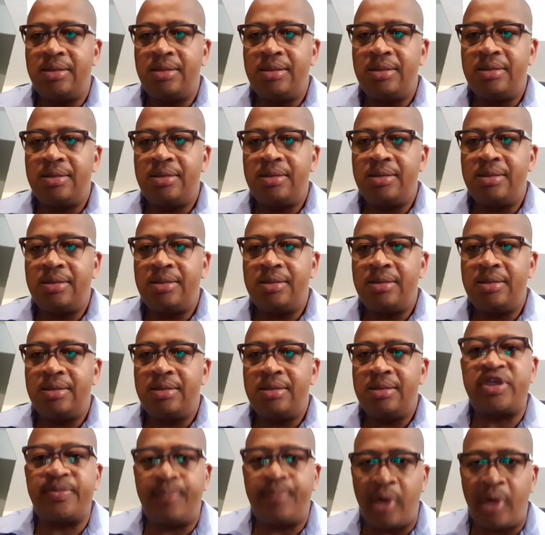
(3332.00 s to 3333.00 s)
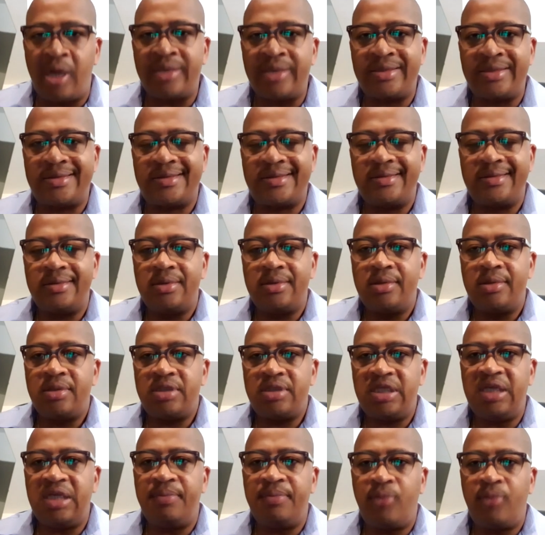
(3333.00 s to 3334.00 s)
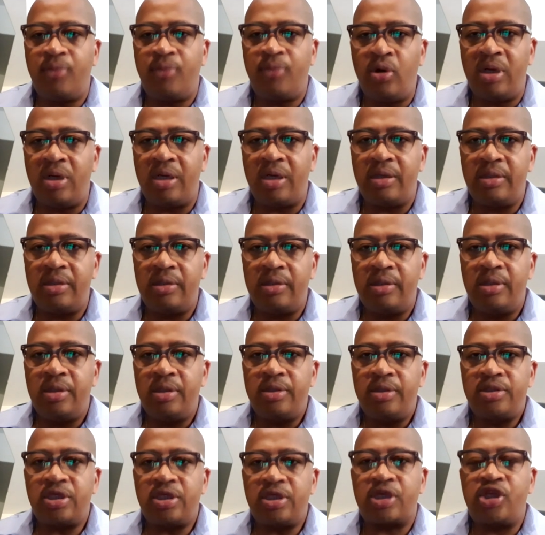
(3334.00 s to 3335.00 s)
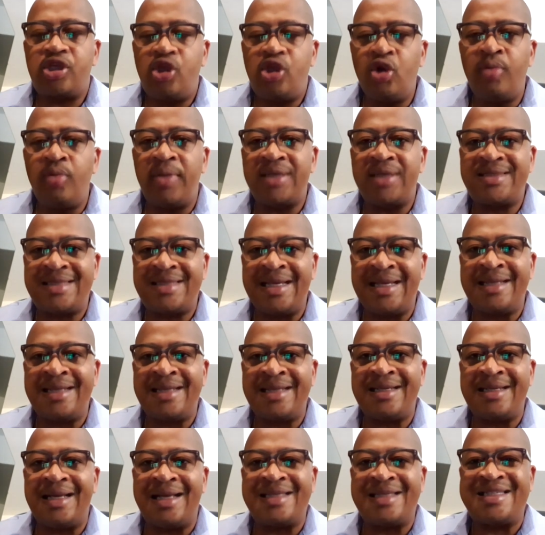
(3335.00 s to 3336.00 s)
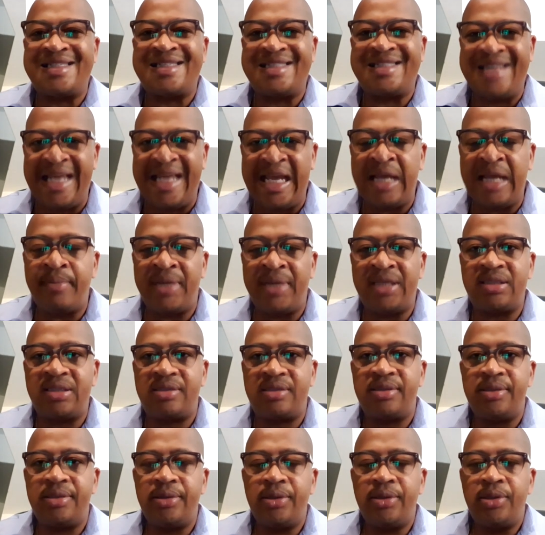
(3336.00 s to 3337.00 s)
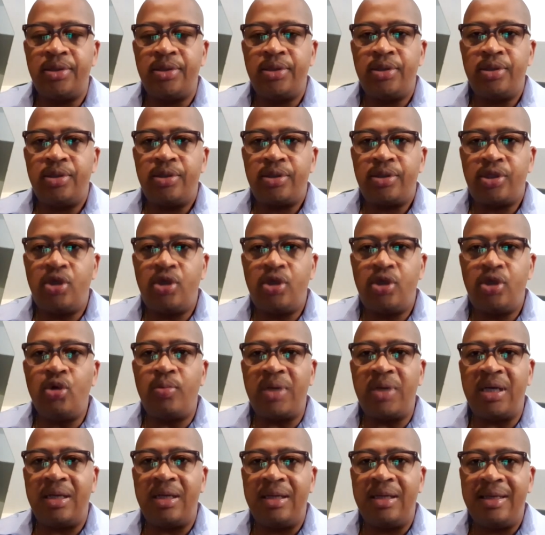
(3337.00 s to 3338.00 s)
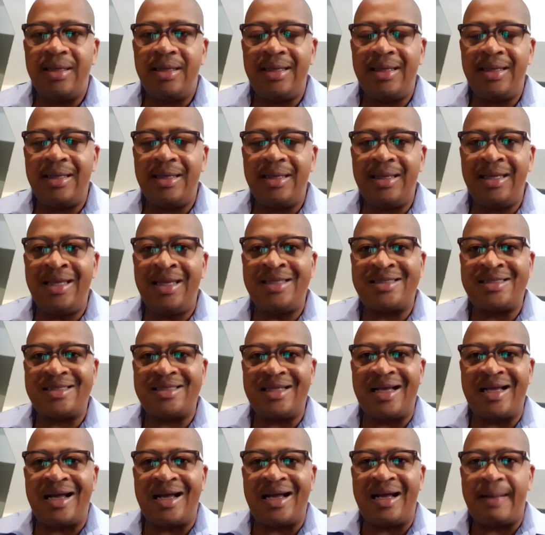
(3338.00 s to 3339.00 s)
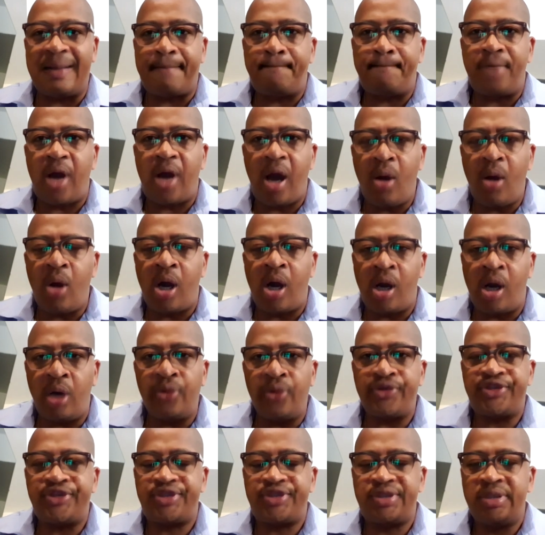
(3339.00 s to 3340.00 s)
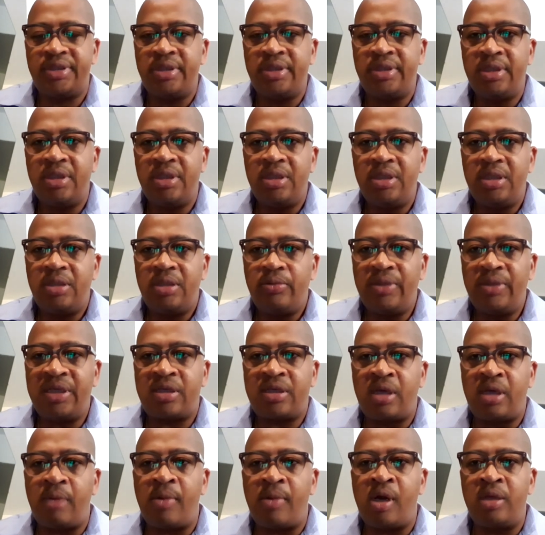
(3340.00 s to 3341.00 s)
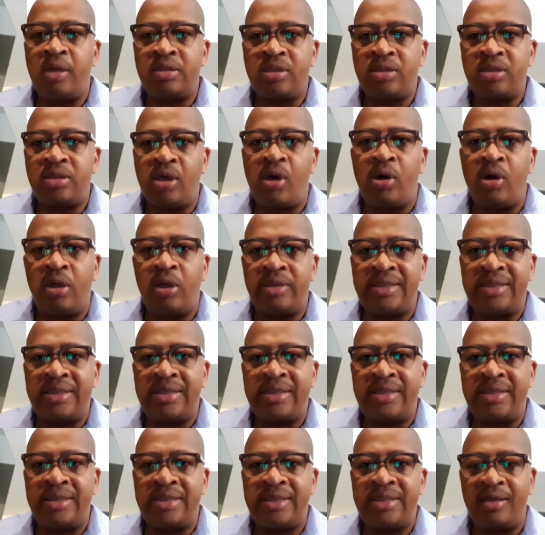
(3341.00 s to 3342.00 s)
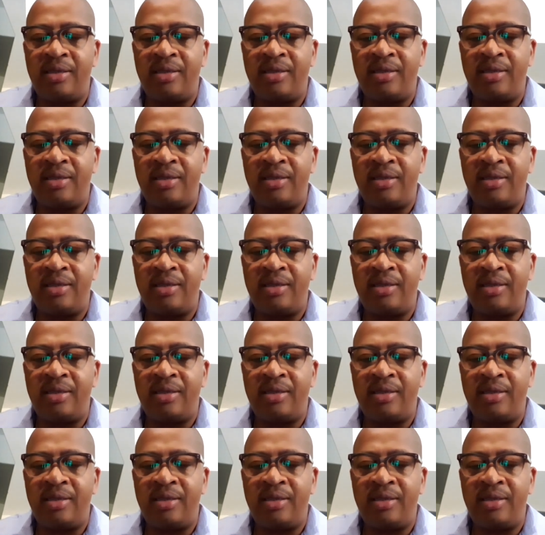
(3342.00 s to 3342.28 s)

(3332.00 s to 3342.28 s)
that had a response to Ebola. So Cuba said a statement. Cuba is a powerhouse when it comes on to all things medical.